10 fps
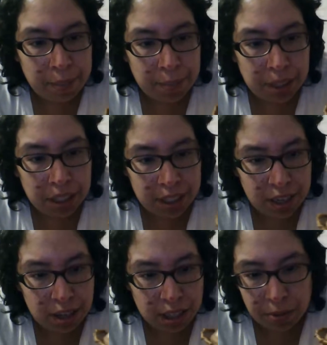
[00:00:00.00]
But it's
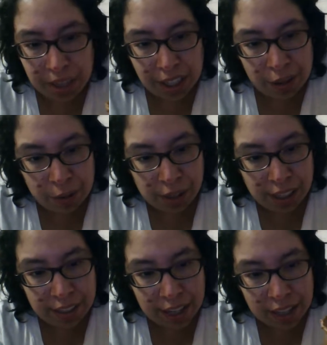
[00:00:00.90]
still, it's really cool.
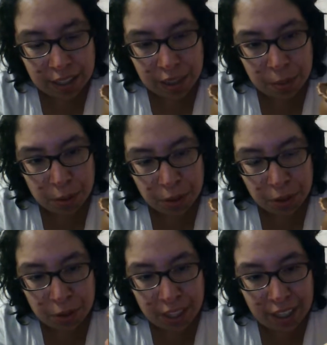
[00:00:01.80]
He's got his little pull
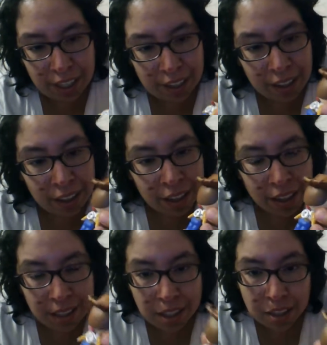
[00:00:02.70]
string and
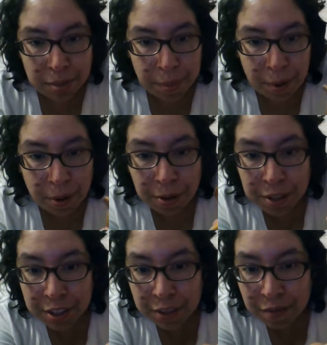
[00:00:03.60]
his little
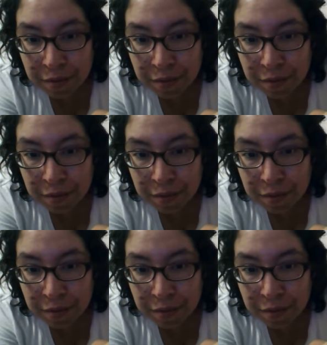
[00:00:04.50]
spurs.